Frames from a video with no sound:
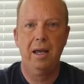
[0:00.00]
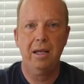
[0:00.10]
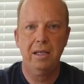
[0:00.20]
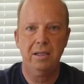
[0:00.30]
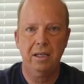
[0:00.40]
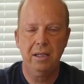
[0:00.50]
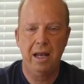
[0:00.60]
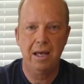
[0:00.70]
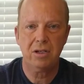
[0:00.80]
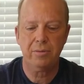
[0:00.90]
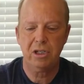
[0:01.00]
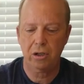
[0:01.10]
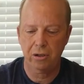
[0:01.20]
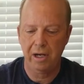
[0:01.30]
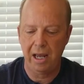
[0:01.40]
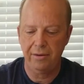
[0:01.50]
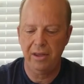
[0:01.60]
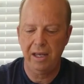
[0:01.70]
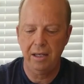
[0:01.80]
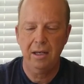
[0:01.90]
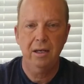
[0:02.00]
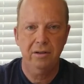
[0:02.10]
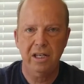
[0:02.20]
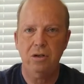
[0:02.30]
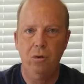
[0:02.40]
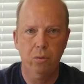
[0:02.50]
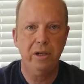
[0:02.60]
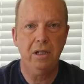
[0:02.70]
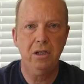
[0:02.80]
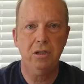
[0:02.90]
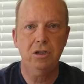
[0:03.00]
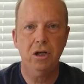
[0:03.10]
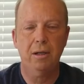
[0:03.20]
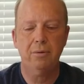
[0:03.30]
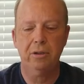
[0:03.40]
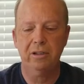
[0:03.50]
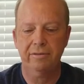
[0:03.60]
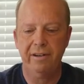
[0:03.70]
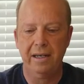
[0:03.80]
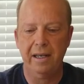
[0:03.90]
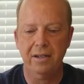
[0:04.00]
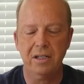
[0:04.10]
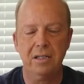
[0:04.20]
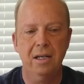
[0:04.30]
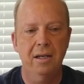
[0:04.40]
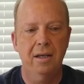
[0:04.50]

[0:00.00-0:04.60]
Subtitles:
anything that has a return, and they do a really good job on their finances.